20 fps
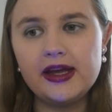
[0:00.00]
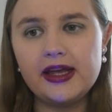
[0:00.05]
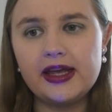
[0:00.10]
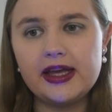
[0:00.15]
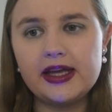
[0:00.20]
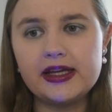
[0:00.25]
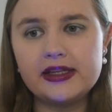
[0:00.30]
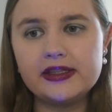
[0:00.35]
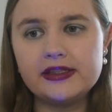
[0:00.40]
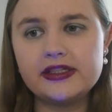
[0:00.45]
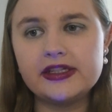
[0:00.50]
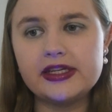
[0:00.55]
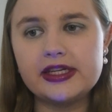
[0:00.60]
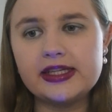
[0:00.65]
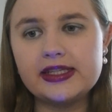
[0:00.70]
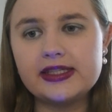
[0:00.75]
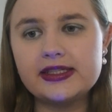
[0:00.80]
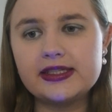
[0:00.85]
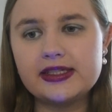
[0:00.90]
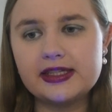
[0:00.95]
And
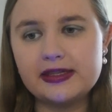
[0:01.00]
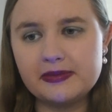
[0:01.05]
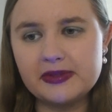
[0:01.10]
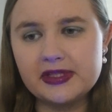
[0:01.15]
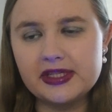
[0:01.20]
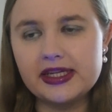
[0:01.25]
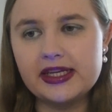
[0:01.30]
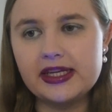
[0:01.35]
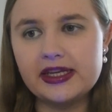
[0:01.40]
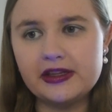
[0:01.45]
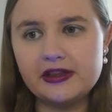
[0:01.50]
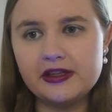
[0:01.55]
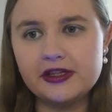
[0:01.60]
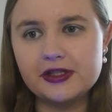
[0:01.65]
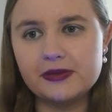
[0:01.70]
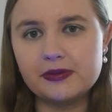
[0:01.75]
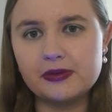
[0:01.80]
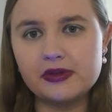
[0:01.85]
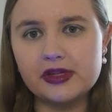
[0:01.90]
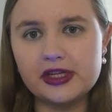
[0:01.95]
it seems like in
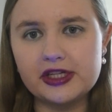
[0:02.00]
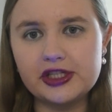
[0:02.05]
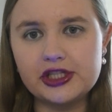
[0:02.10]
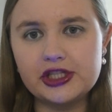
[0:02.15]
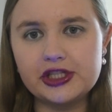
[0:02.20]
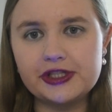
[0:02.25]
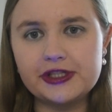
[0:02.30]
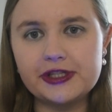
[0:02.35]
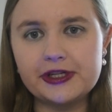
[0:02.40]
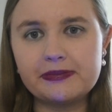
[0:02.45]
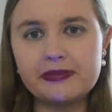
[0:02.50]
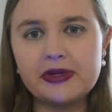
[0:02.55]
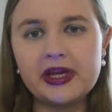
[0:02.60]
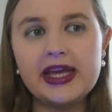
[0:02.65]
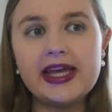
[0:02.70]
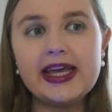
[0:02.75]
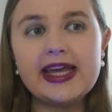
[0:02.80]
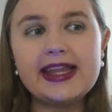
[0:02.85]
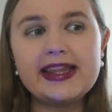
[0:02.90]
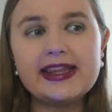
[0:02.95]
this relationship,
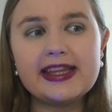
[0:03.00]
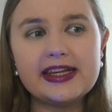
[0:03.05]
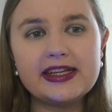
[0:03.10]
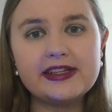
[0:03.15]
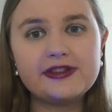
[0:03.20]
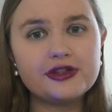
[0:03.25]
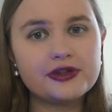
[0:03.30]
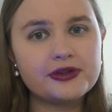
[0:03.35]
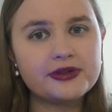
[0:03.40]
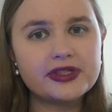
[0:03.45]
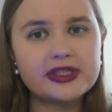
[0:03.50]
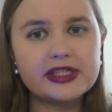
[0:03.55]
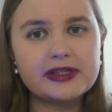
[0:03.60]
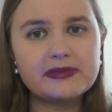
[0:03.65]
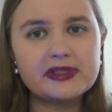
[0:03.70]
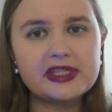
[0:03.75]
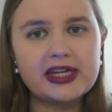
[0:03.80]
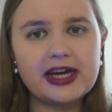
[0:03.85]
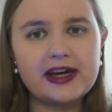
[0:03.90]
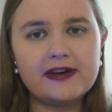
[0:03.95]
they don't
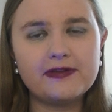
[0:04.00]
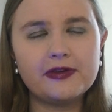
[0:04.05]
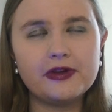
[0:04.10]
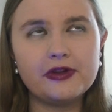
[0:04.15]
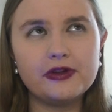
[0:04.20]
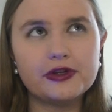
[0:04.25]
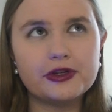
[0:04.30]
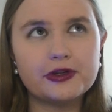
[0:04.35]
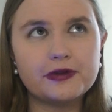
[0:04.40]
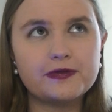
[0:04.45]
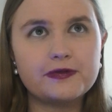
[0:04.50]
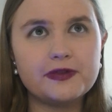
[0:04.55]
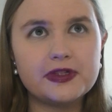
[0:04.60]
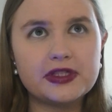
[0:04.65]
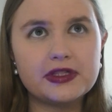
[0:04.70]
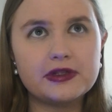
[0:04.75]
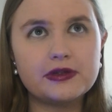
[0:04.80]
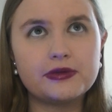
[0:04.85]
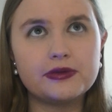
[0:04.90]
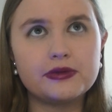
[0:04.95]
seem to have a lot of
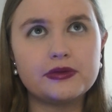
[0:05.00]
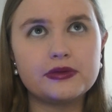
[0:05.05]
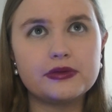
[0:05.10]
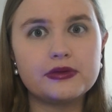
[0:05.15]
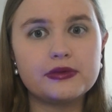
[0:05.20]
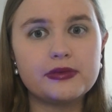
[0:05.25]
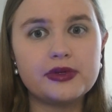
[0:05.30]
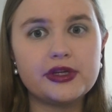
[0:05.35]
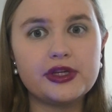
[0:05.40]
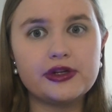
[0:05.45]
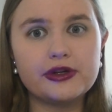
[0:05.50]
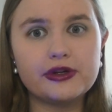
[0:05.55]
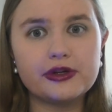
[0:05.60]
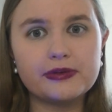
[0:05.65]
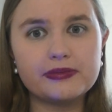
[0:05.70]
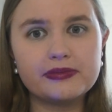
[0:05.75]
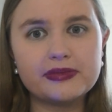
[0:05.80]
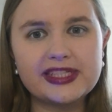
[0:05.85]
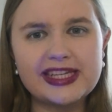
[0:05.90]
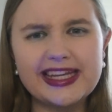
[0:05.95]
physical, you
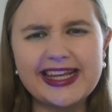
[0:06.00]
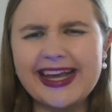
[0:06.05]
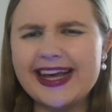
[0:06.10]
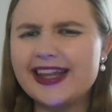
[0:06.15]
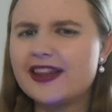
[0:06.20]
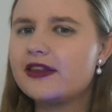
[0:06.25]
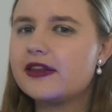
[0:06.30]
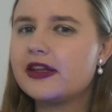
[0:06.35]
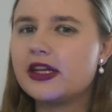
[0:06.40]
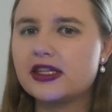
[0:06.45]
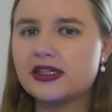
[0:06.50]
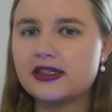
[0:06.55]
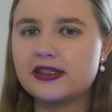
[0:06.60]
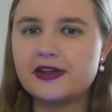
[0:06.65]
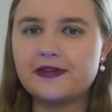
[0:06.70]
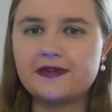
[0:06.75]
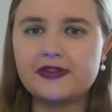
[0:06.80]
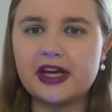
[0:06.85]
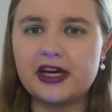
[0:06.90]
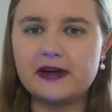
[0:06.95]
know, togetherness,
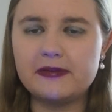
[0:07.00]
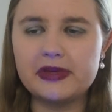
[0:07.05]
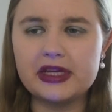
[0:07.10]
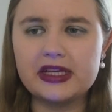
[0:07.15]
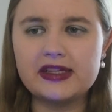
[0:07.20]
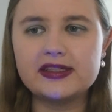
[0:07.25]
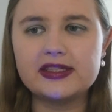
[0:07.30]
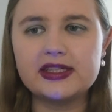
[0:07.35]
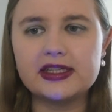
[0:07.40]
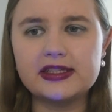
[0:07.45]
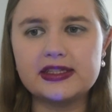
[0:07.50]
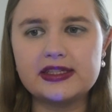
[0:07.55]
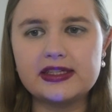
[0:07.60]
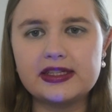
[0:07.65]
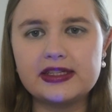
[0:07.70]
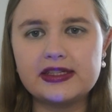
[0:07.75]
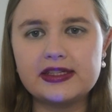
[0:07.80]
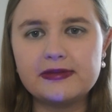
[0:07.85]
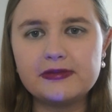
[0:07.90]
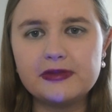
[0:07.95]
if that makes sense.
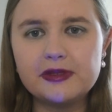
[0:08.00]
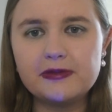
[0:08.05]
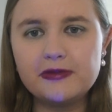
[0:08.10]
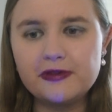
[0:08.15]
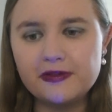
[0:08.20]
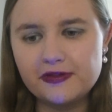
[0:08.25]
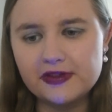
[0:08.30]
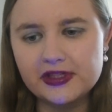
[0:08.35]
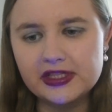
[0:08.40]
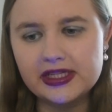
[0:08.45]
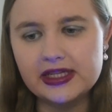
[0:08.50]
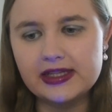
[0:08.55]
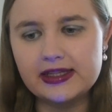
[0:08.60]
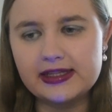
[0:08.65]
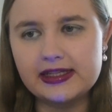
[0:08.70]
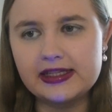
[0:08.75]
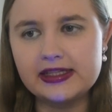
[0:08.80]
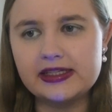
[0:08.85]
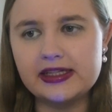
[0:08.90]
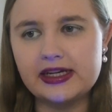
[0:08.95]
They seem to be
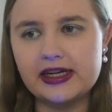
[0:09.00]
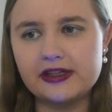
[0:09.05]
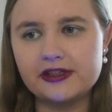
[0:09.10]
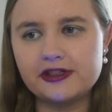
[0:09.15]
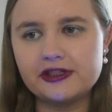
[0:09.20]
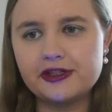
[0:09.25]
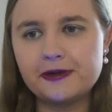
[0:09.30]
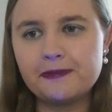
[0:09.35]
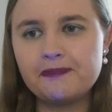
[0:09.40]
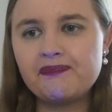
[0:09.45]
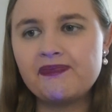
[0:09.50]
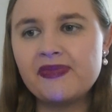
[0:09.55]
physically detached.